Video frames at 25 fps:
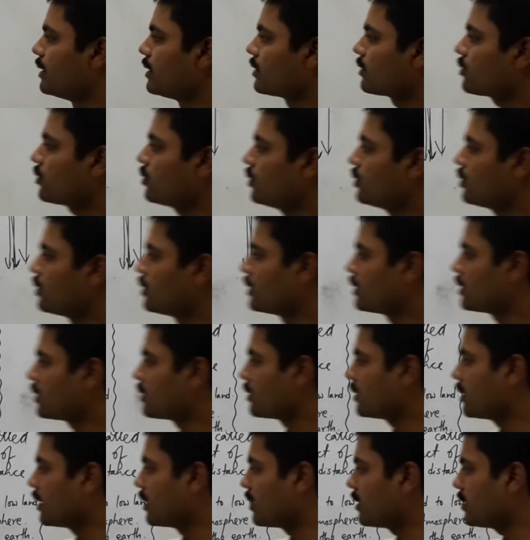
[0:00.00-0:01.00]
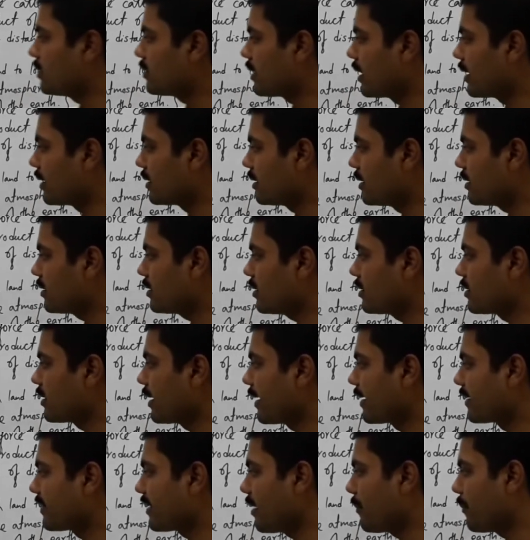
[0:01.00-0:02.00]
So this is
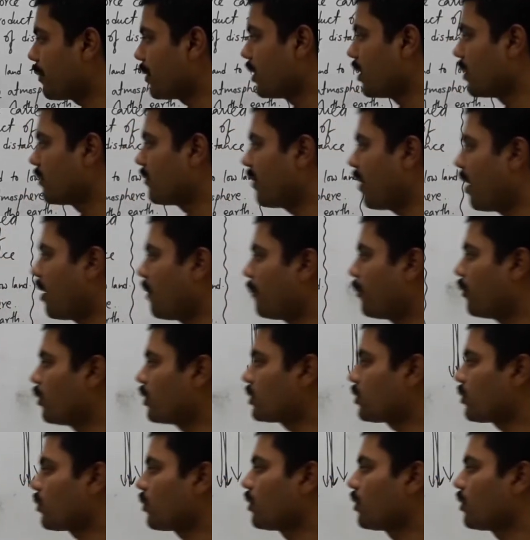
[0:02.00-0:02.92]
the example of upward